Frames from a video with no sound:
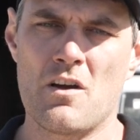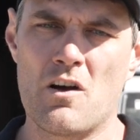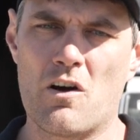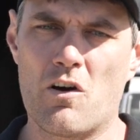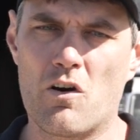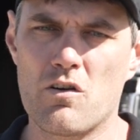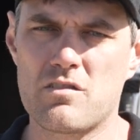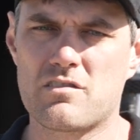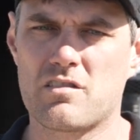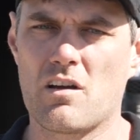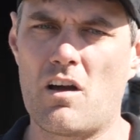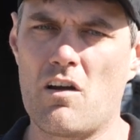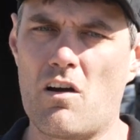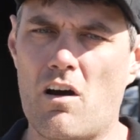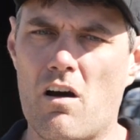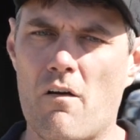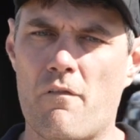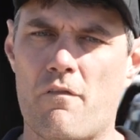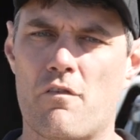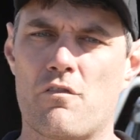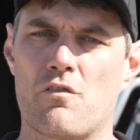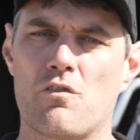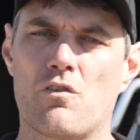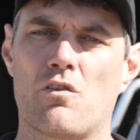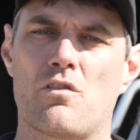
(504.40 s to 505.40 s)
also
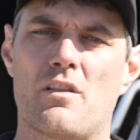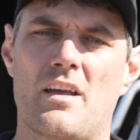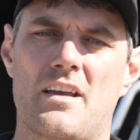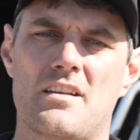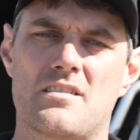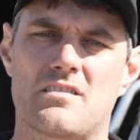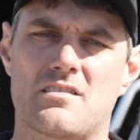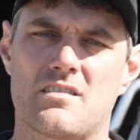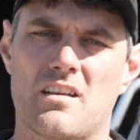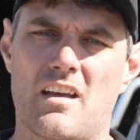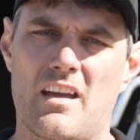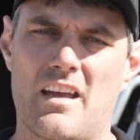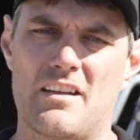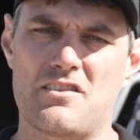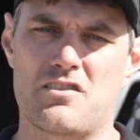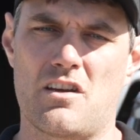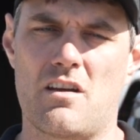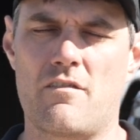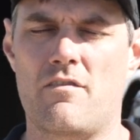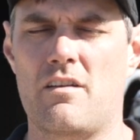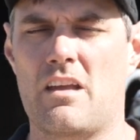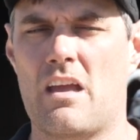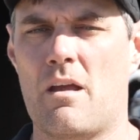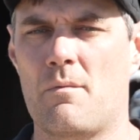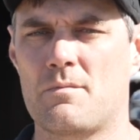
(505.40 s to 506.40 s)
offer all these
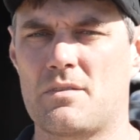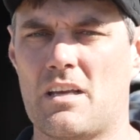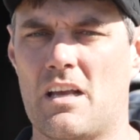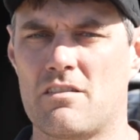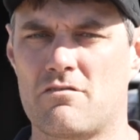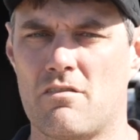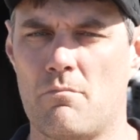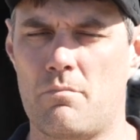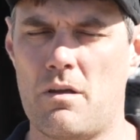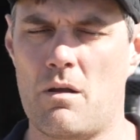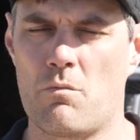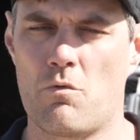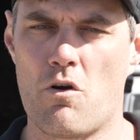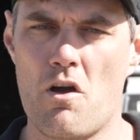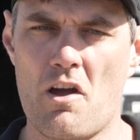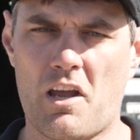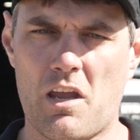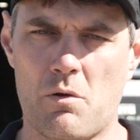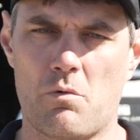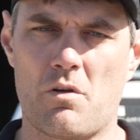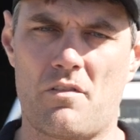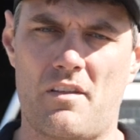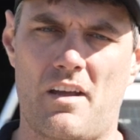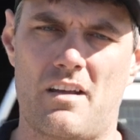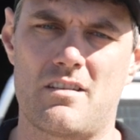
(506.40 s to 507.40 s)
GVMs, as we've been
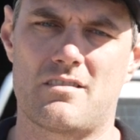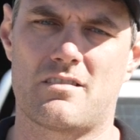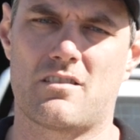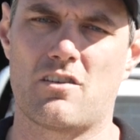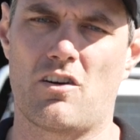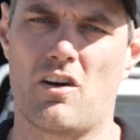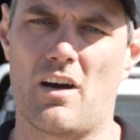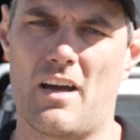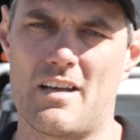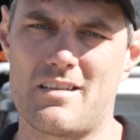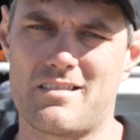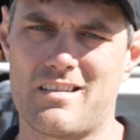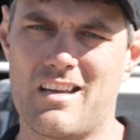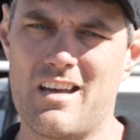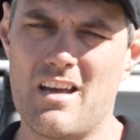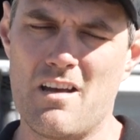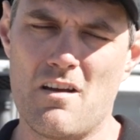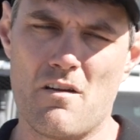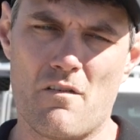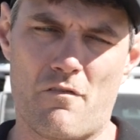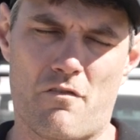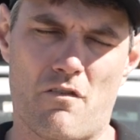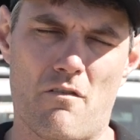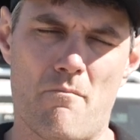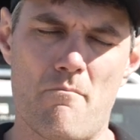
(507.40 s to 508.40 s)
working with these guys
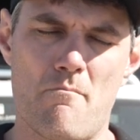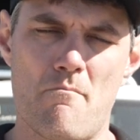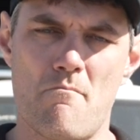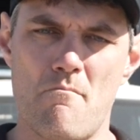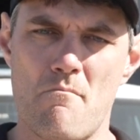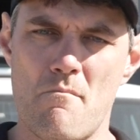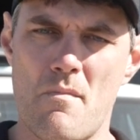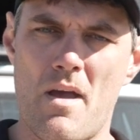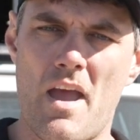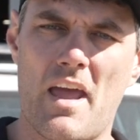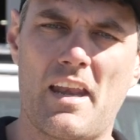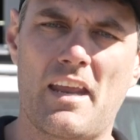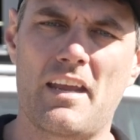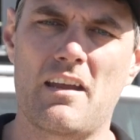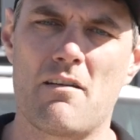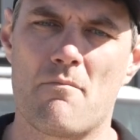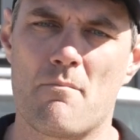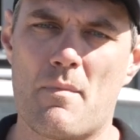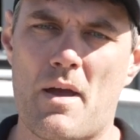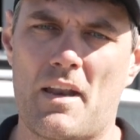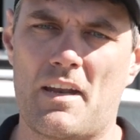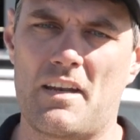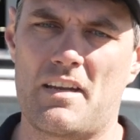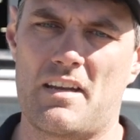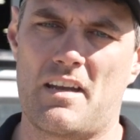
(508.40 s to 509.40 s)
for many
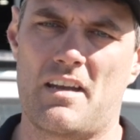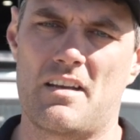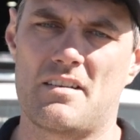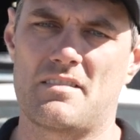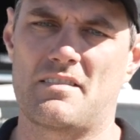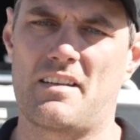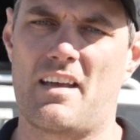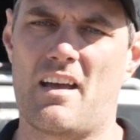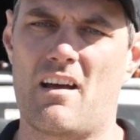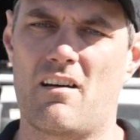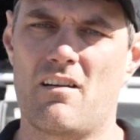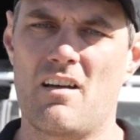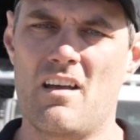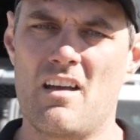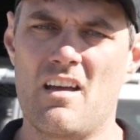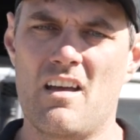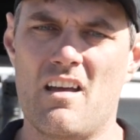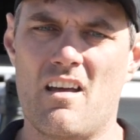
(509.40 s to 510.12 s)
years now.